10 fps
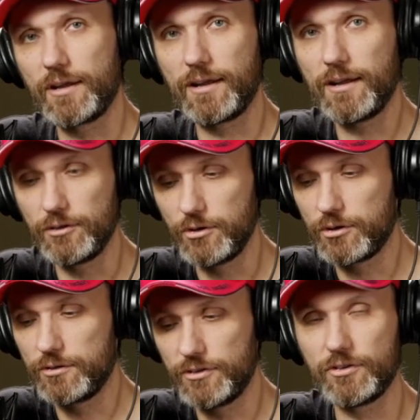Again, you,
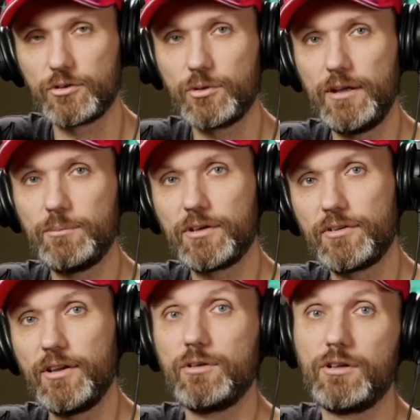this is great
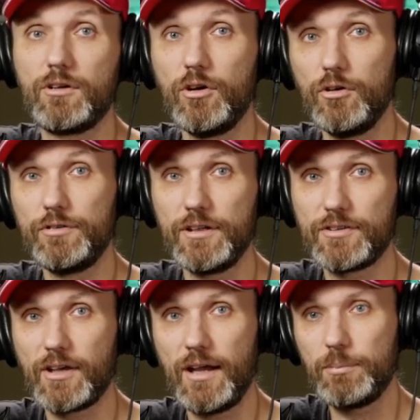because then you can call via
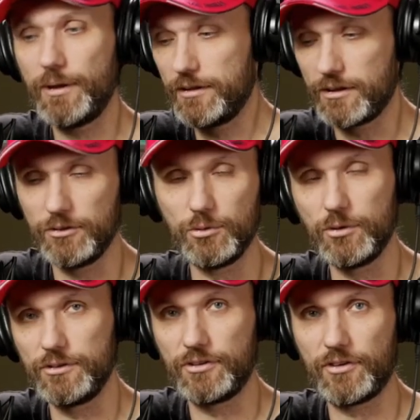Skype and you can do
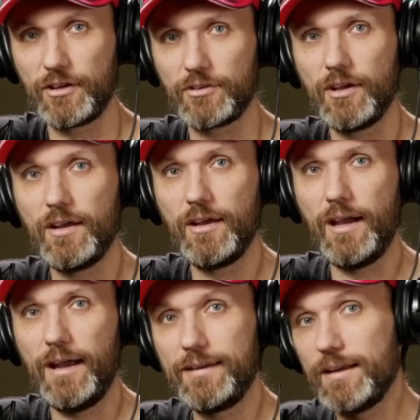all these things
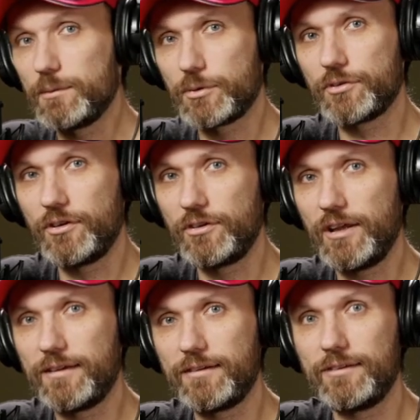and the other person on
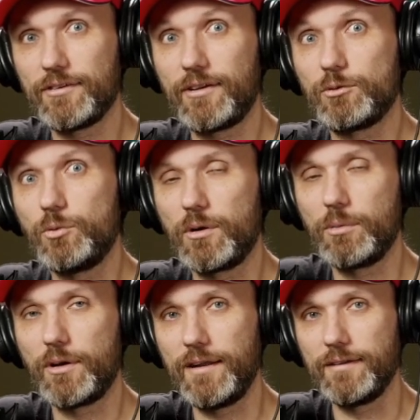the other end doesn't have to worry
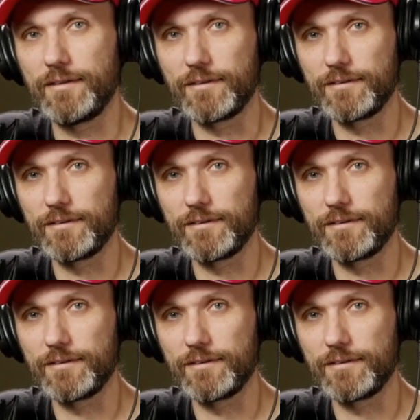about anything.